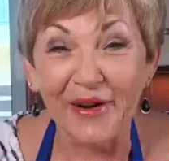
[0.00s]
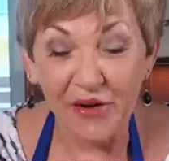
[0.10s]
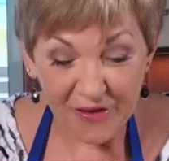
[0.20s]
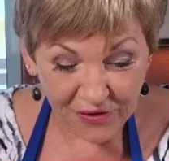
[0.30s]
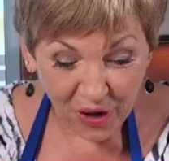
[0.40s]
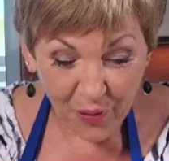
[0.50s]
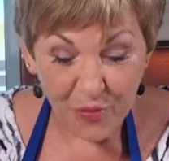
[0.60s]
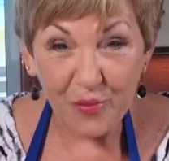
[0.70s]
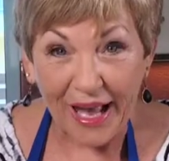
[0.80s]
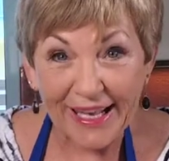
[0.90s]
We've
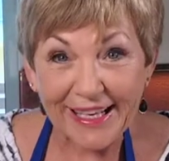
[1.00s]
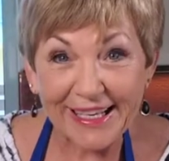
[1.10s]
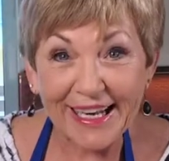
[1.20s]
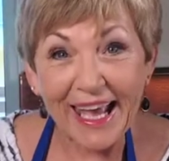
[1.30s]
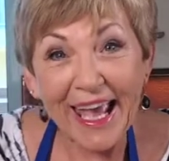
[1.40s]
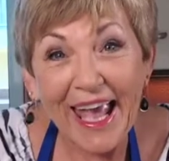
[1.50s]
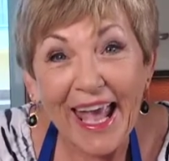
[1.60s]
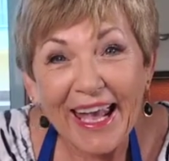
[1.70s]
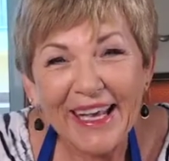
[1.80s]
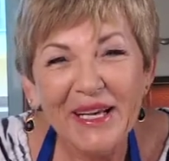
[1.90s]
got bacon,
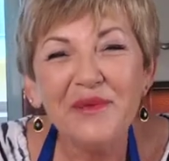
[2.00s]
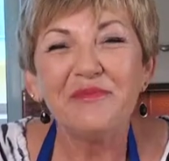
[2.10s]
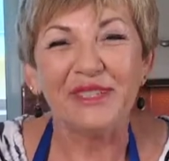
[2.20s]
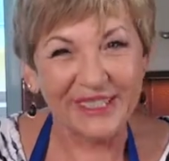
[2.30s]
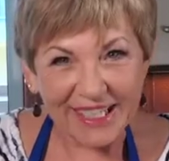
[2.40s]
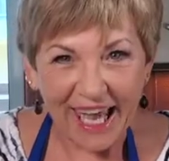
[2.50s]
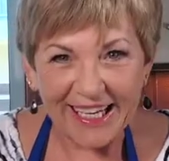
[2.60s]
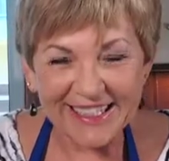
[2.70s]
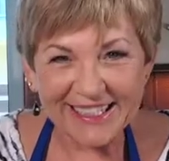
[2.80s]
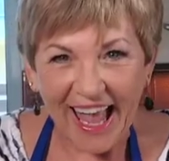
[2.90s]
egg,
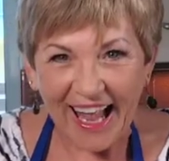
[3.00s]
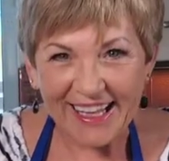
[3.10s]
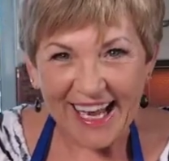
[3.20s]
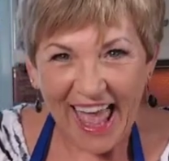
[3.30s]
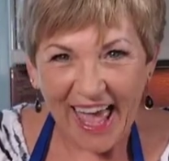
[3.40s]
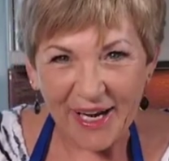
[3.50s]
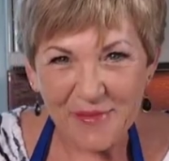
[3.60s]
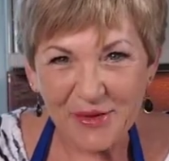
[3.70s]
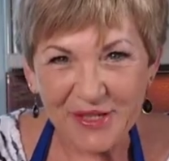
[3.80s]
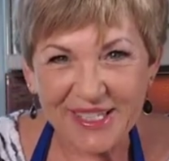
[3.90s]
potato salad out of
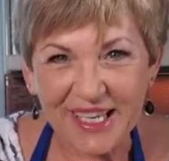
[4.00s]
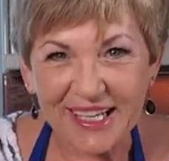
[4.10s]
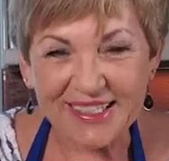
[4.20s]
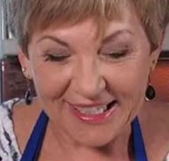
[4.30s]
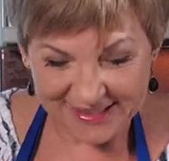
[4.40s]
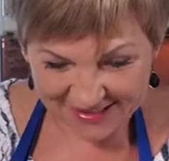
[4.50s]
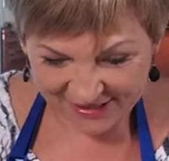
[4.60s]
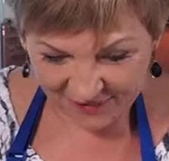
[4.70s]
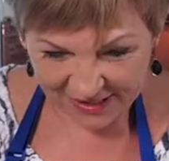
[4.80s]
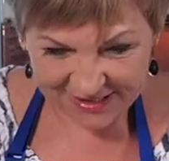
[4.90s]
book 6. Isn't
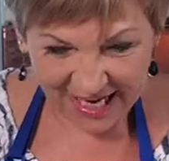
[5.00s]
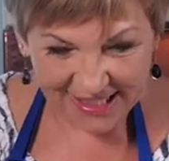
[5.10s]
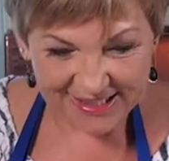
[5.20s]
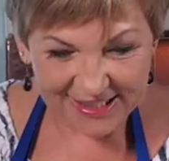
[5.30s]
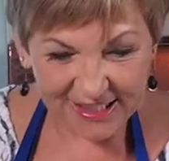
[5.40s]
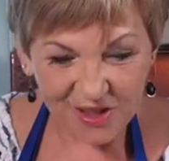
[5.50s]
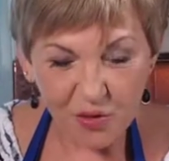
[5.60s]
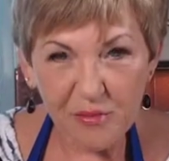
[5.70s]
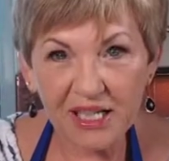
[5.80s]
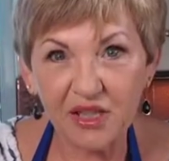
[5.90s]
it fantastic? Can you
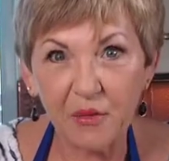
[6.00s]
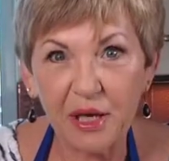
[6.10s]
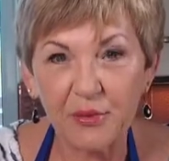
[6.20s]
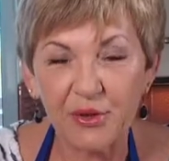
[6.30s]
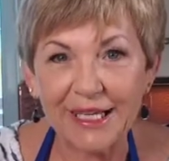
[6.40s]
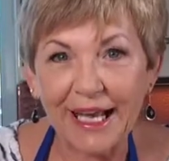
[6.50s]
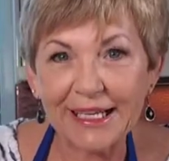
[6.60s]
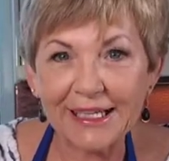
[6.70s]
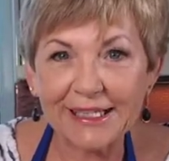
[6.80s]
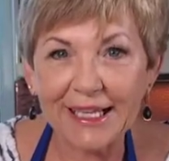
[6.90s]
imagine people
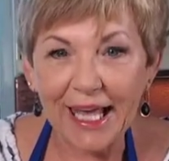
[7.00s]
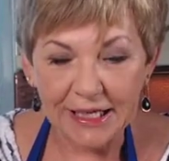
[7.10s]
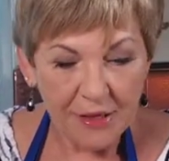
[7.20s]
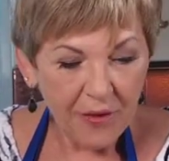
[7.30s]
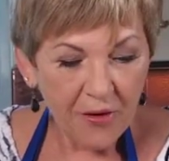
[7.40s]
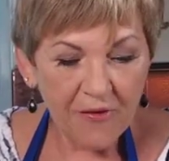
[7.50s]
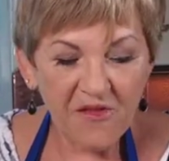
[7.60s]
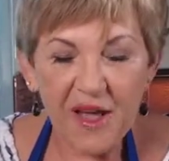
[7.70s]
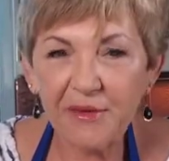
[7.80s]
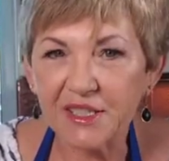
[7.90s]
tucking into that?
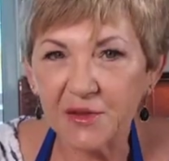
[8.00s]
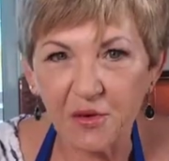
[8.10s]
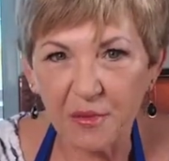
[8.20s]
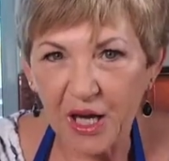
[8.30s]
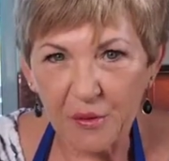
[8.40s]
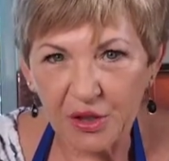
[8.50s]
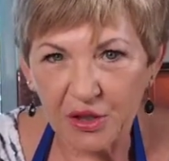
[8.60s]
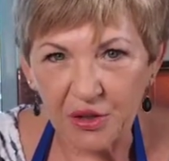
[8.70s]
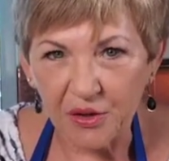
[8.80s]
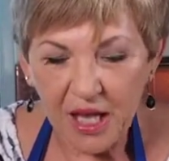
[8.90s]
Fabulous for a
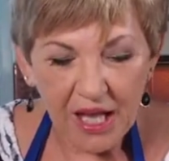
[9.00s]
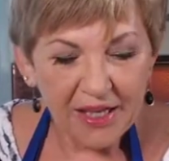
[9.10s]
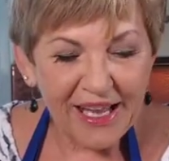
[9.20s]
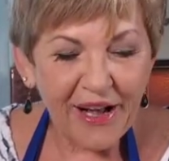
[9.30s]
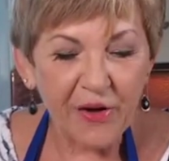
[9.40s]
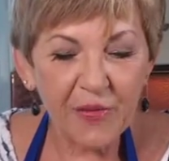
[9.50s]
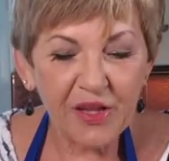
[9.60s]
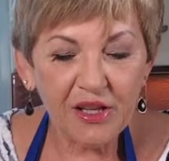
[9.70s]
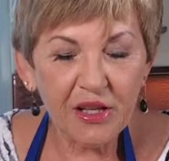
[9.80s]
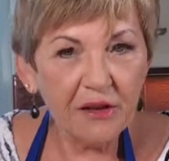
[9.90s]
barbecue. Now,
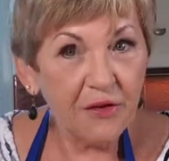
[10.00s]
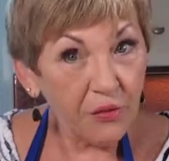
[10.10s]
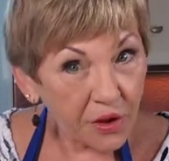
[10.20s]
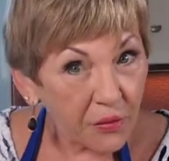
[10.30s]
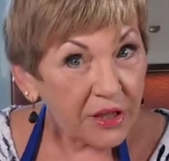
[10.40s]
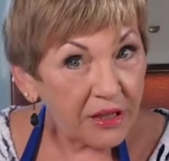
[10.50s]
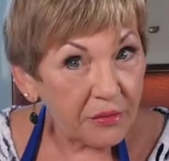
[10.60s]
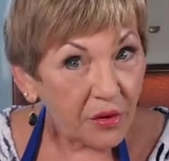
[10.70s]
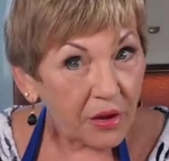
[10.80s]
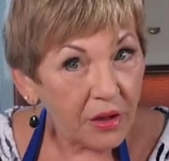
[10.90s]
if you want to win the
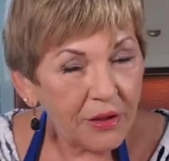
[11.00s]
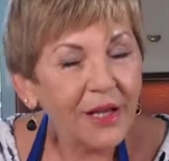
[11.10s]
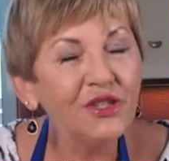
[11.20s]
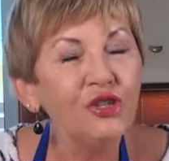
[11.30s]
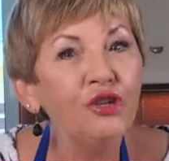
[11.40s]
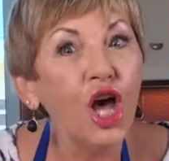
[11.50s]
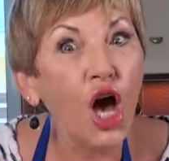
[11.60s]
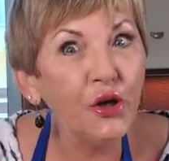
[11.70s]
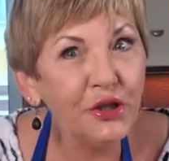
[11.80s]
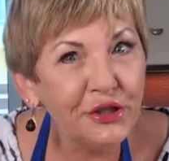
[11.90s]
book, and you know
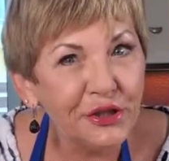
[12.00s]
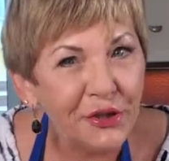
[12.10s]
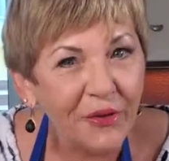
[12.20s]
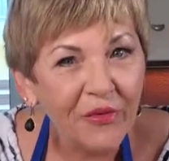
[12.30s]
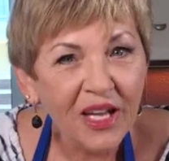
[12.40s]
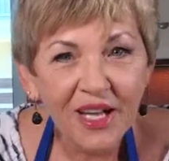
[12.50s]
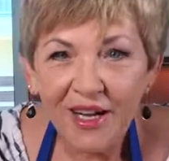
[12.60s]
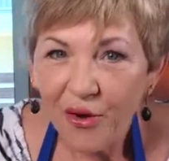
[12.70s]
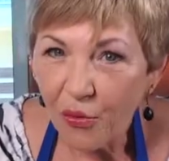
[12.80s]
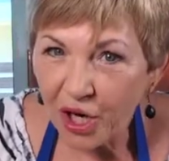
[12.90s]
you do,
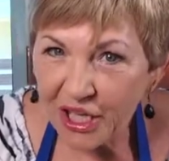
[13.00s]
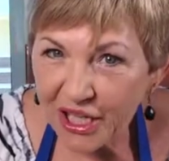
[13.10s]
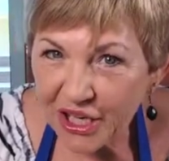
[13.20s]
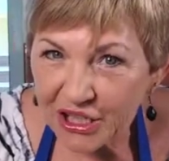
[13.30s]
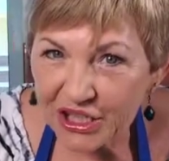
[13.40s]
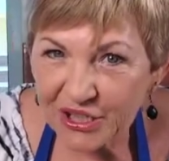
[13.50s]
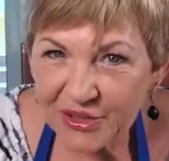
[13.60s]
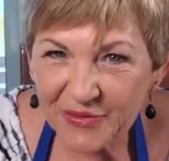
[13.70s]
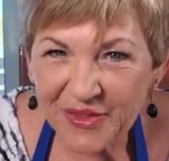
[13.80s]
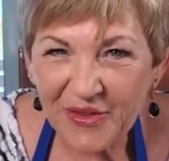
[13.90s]
what are you got to do?